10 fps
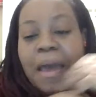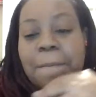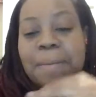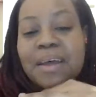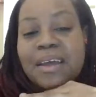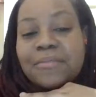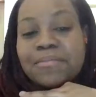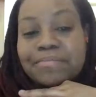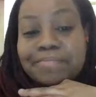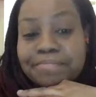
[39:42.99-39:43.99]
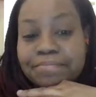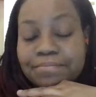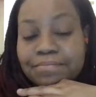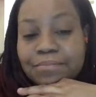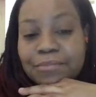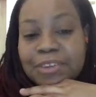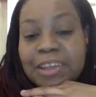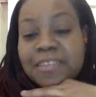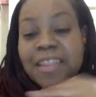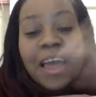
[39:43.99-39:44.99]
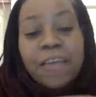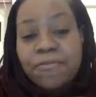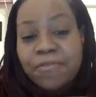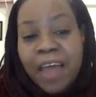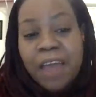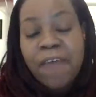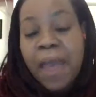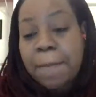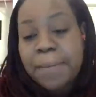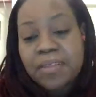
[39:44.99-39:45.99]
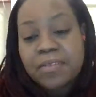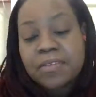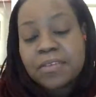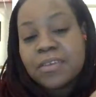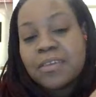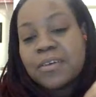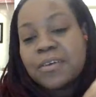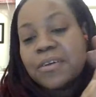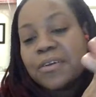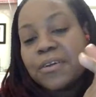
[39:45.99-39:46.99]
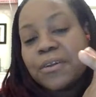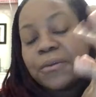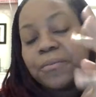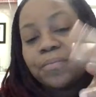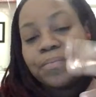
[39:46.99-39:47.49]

But it's life. Life happens, And